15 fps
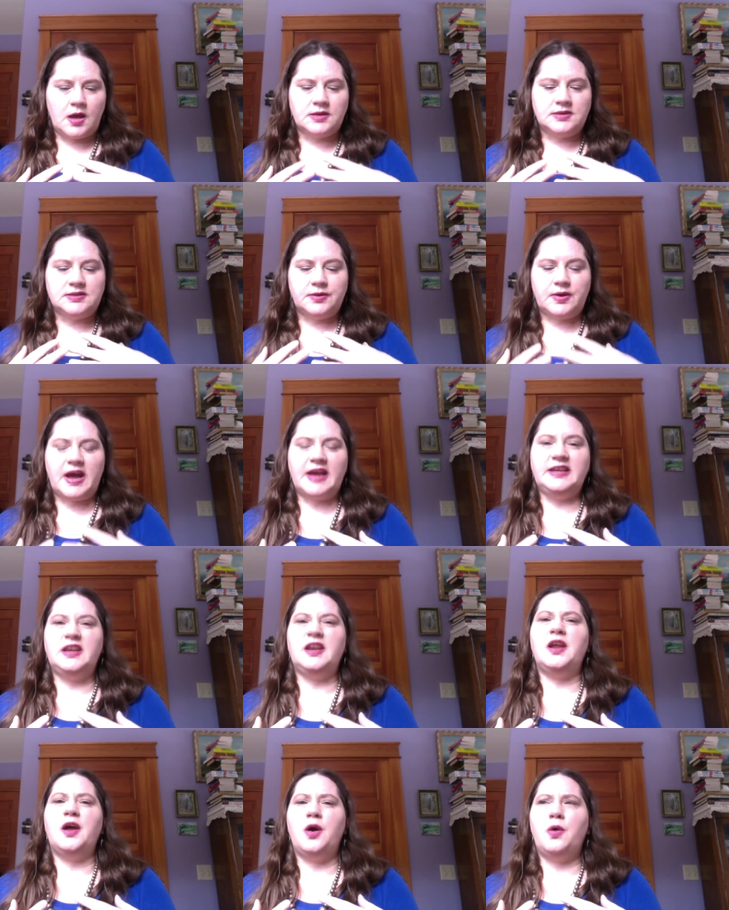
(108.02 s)
So I
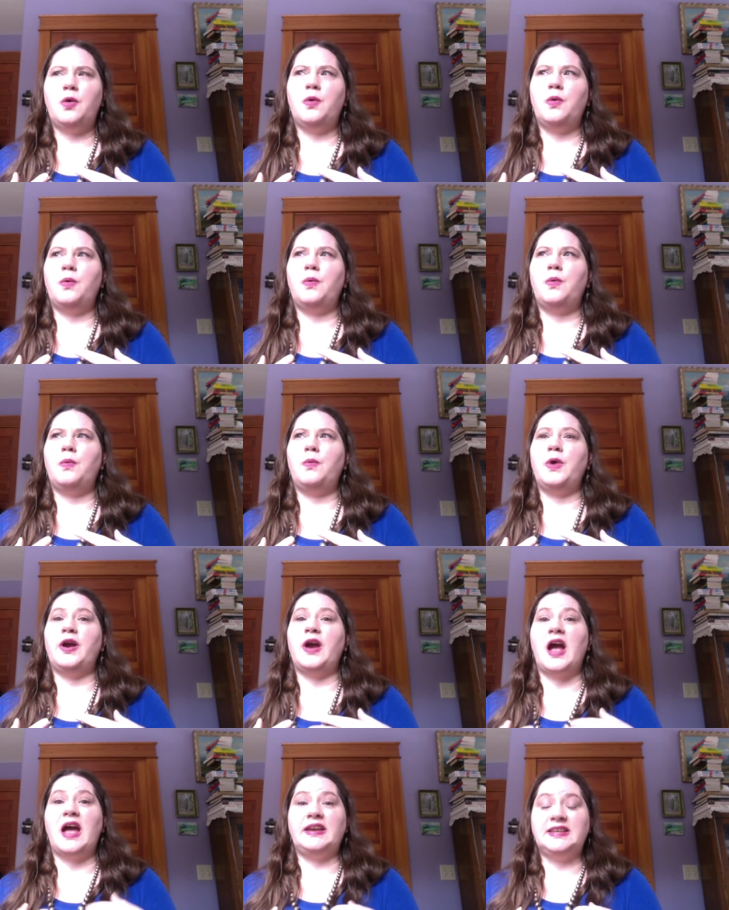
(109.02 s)
know
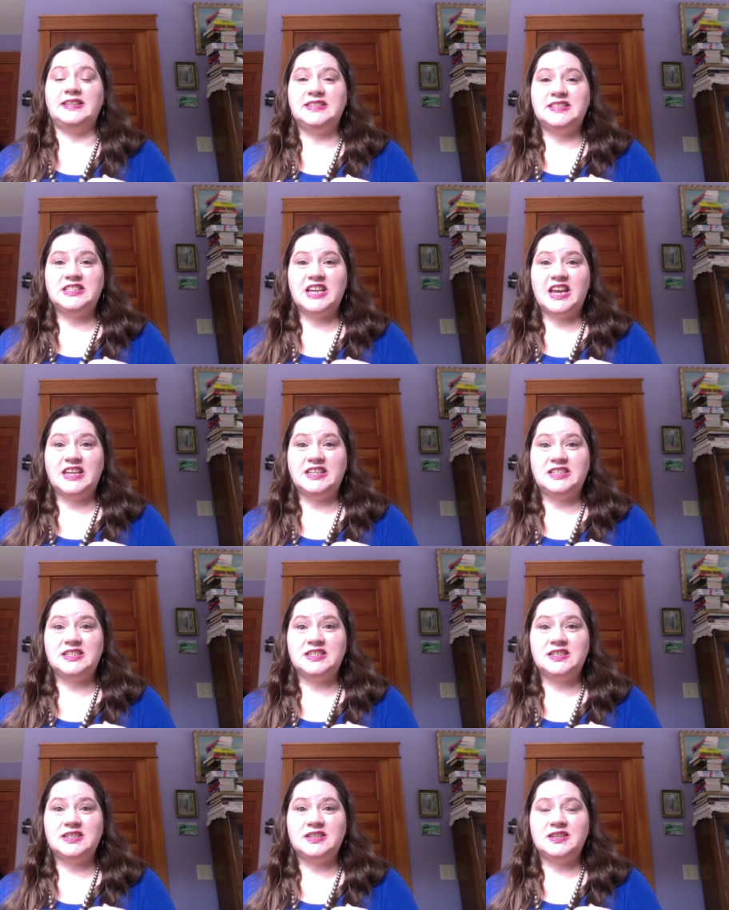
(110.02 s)
where I need to
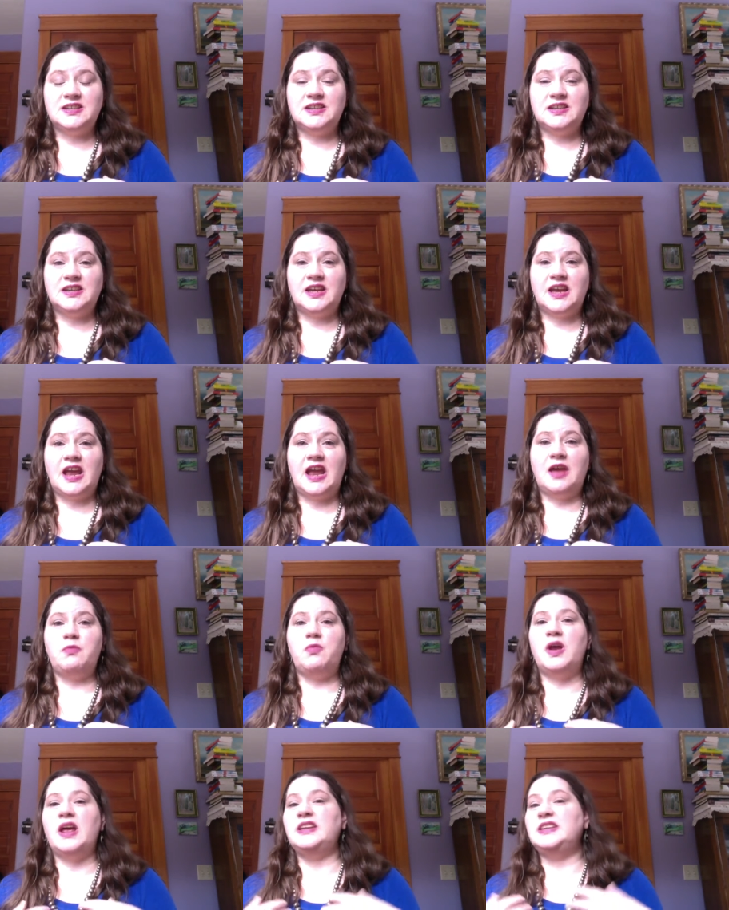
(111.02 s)
change
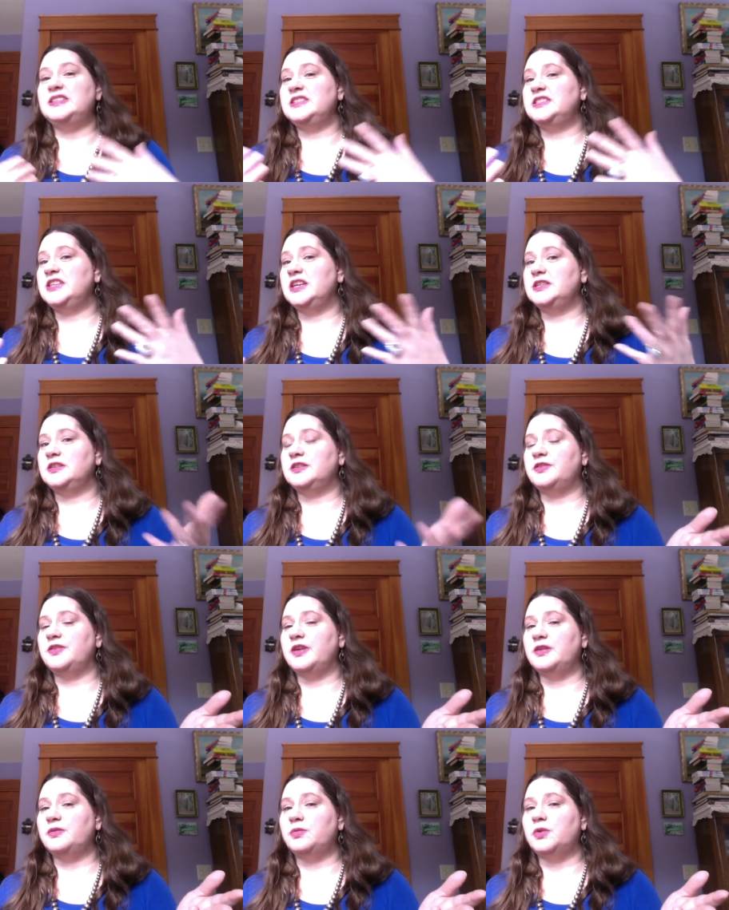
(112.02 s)
and what I need to change in the
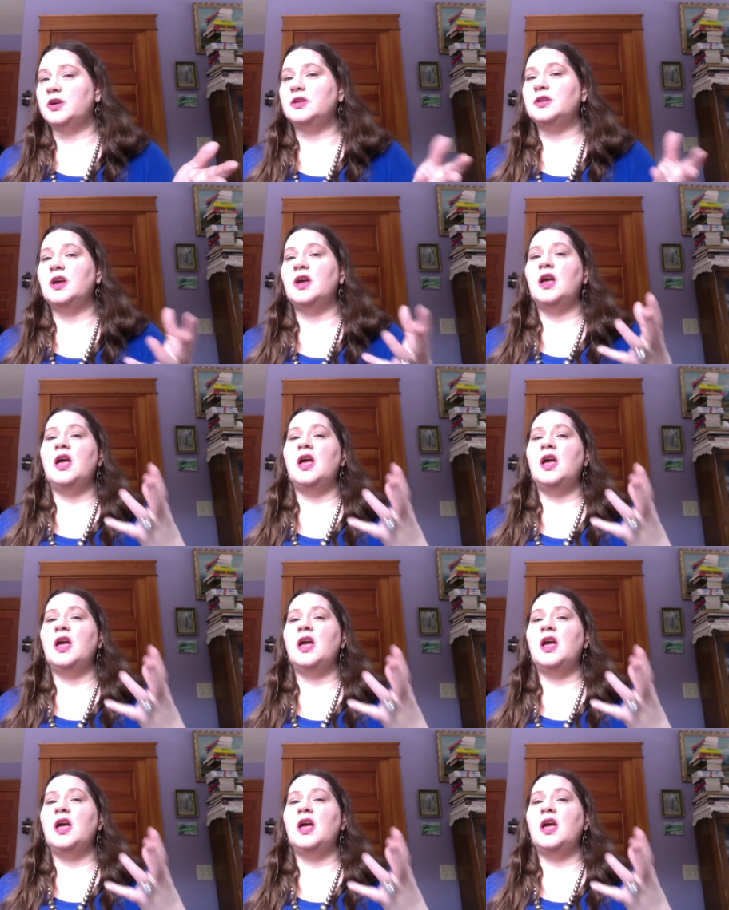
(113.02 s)
greater world